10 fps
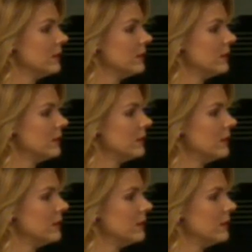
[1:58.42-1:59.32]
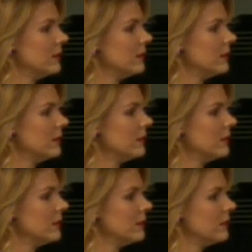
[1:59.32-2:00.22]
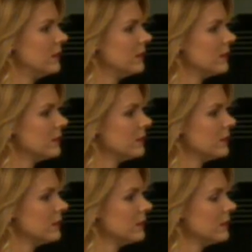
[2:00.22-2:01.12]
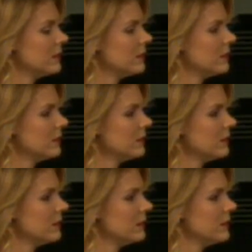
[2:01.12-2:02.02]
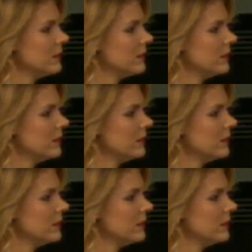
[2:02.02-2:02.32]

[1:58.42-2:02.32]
This person isn't speaking.